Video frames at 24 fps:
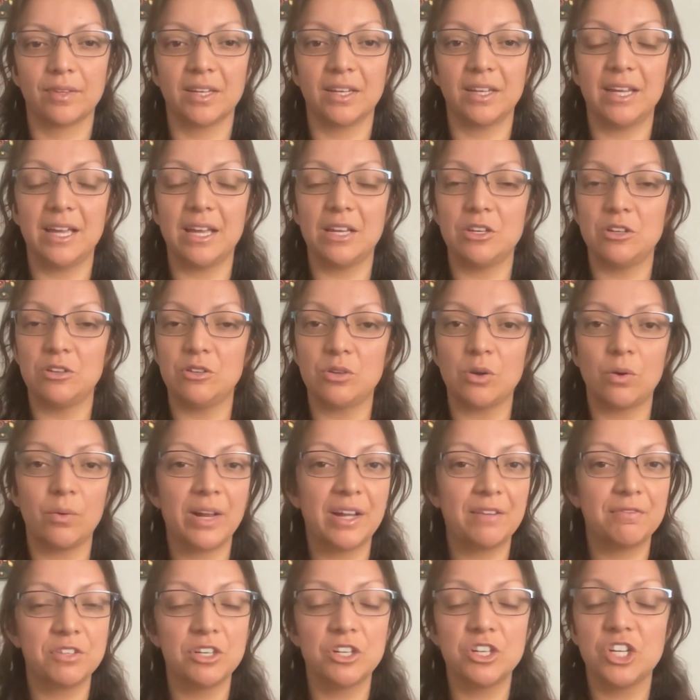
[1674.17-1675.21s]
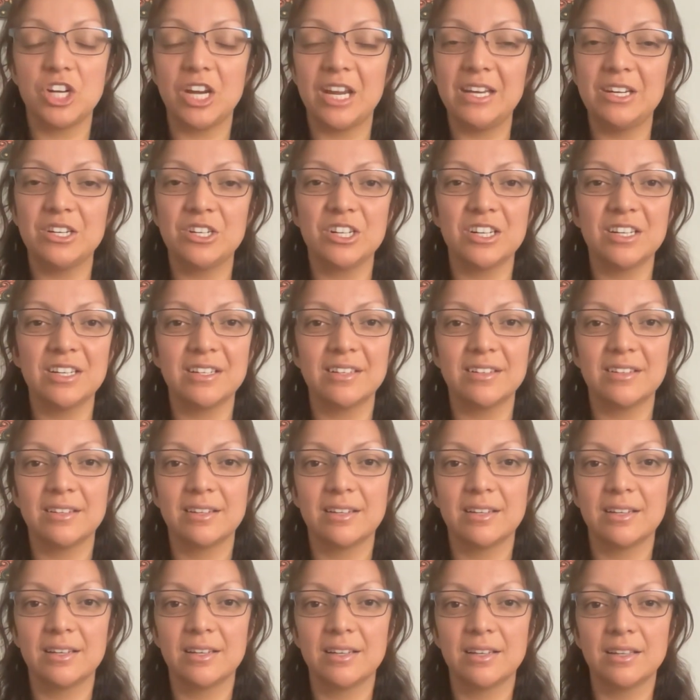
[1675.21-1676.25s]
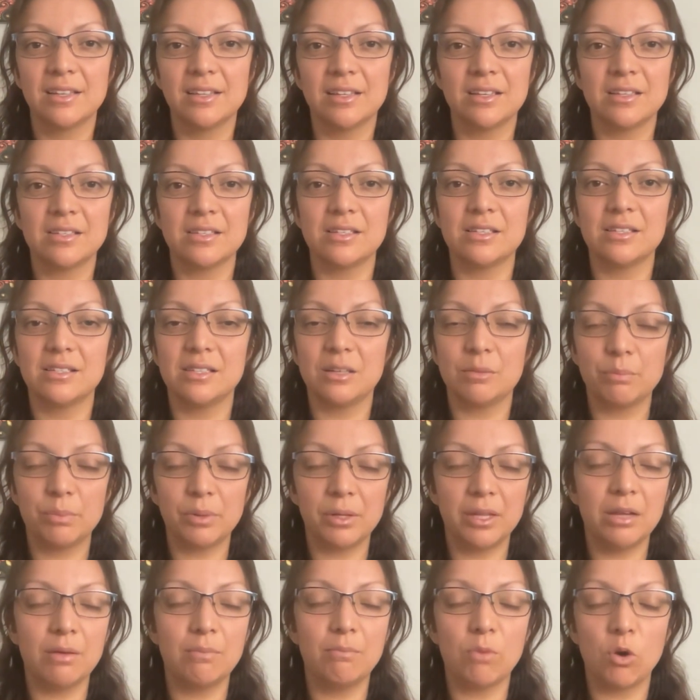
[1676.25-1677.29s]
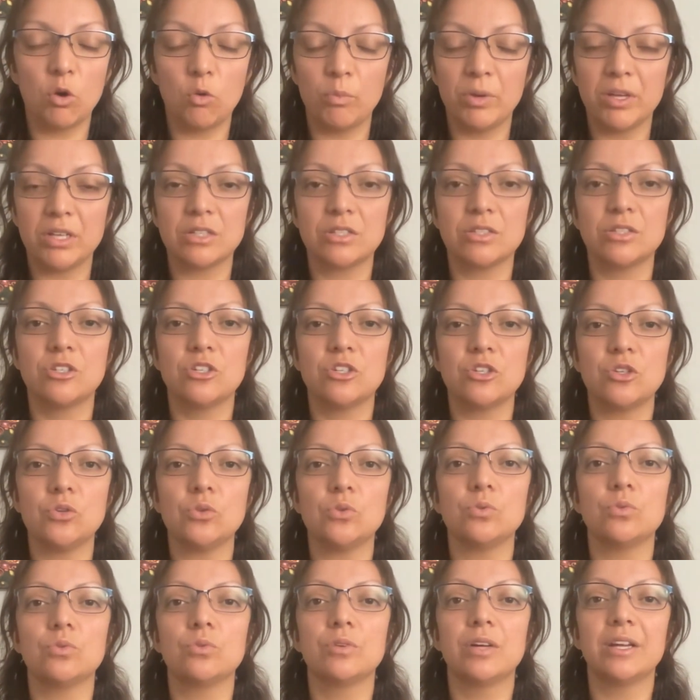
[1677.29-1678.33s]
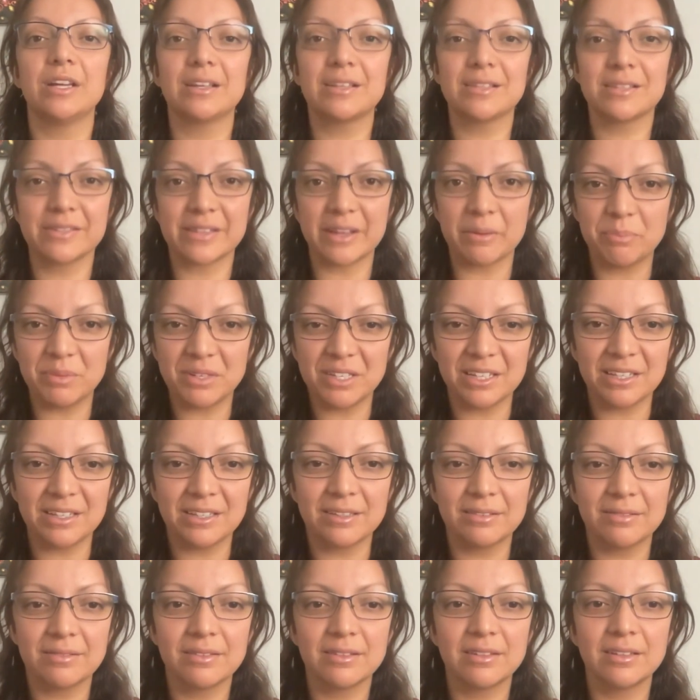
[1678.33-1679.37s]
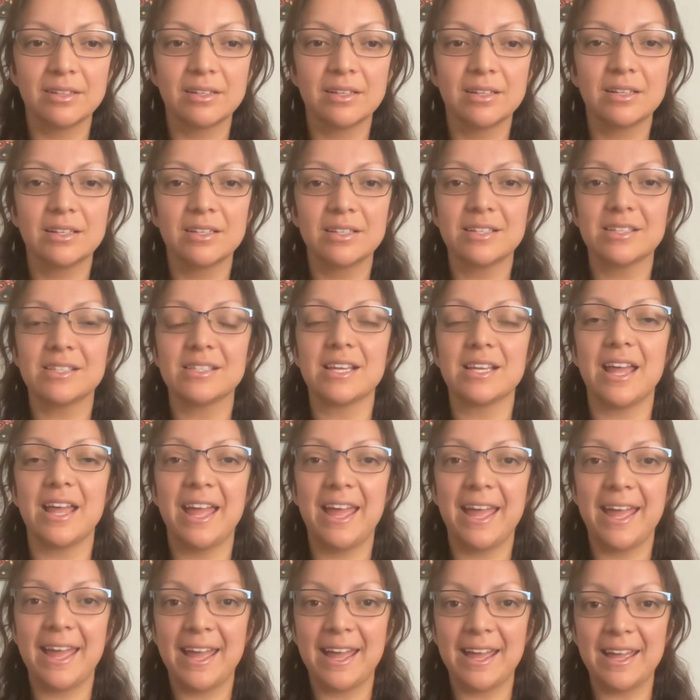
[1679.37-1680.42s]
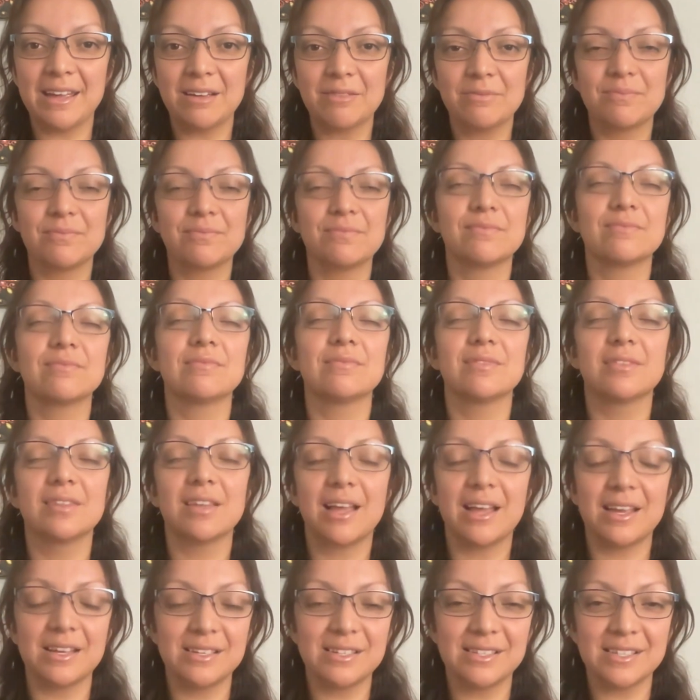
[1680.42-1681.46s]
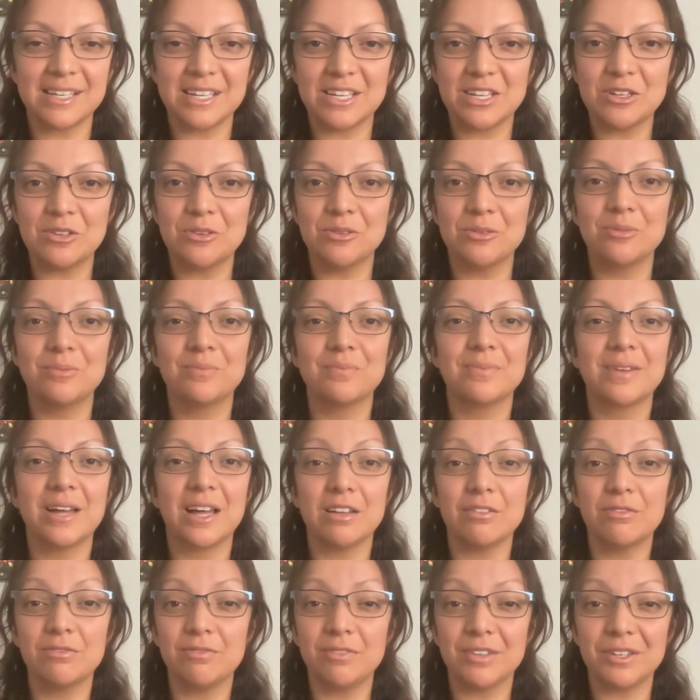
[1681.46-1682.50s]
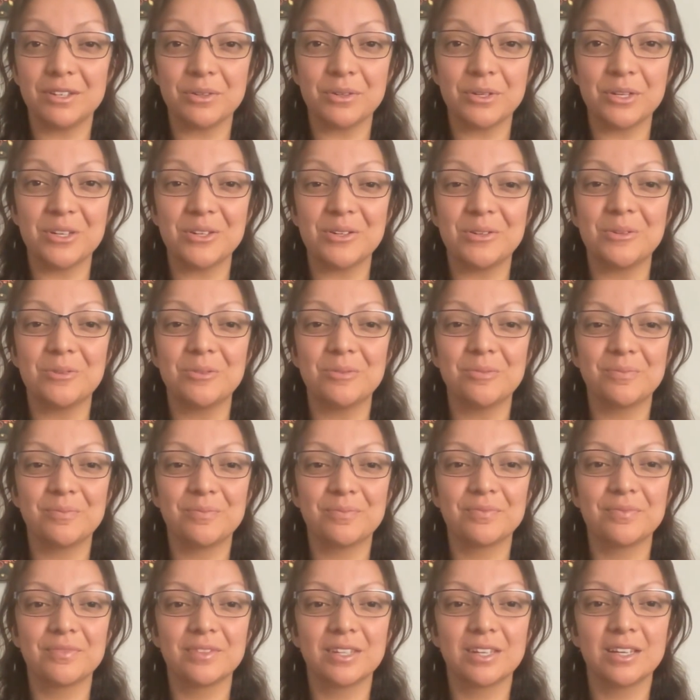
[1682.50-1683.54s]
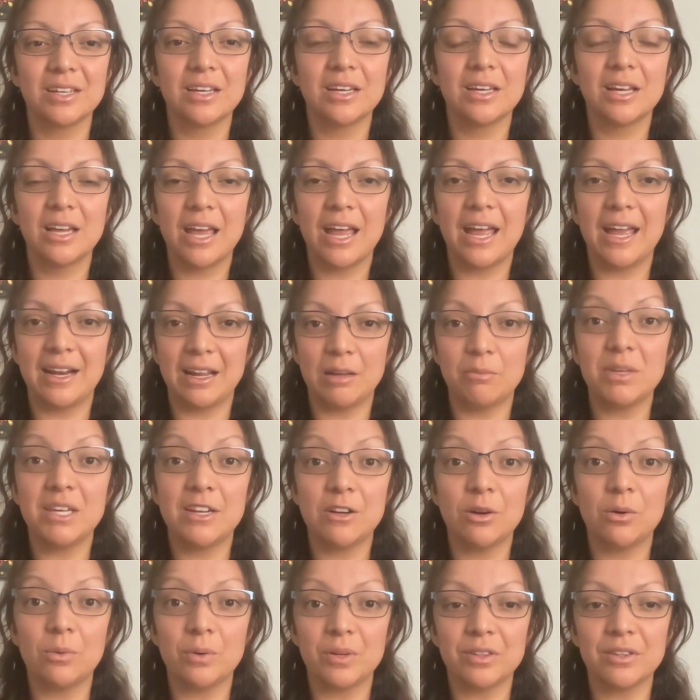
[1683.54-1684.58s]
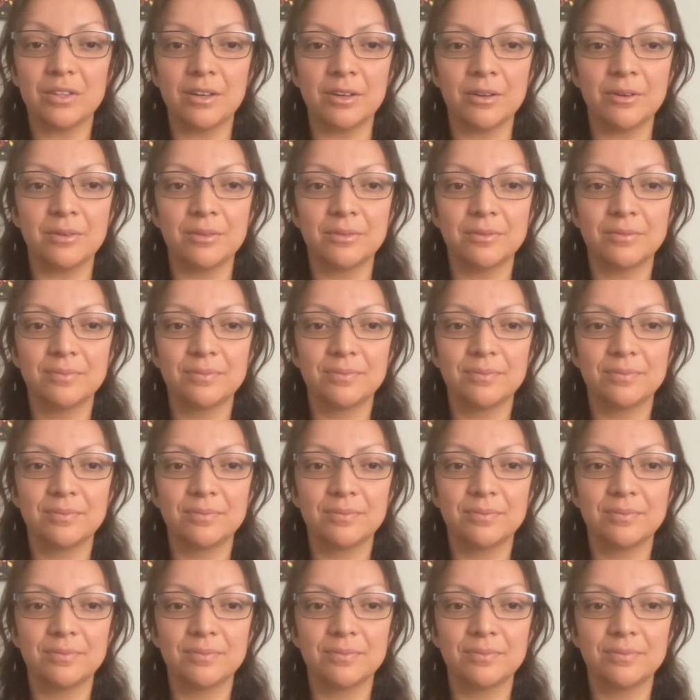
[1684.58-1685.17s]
Again, you don't have to change it. This is simply a moment to accept it, to hey, I see you, I feel you, and I'm here with you.